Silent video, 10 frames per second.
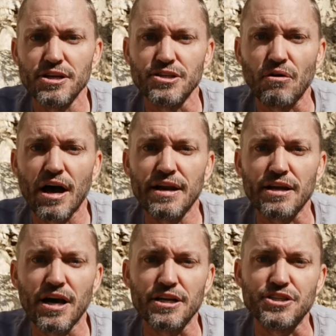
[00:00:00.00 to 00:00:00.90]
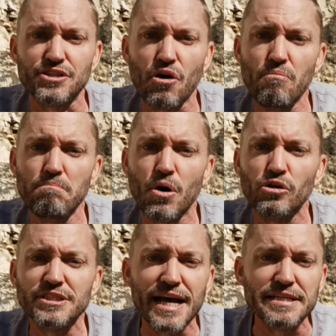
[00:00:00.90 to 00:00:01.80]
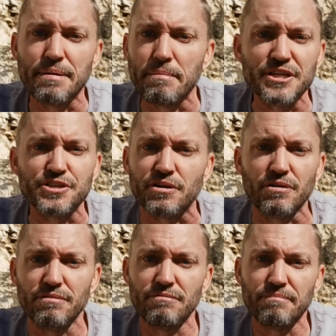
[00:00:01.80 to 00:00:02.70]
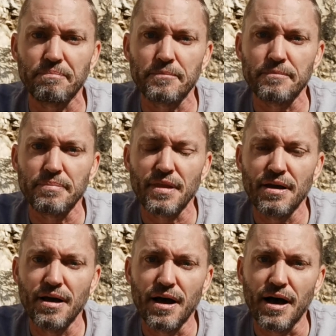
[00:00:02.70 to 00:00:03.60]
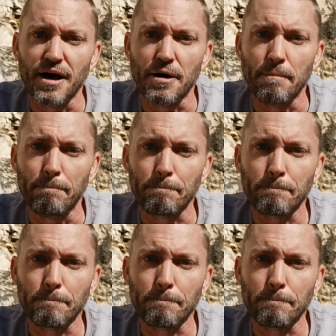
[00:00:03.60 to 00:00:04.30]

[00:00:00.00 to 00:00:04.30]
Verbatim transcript: So God is so multi-dimensional. The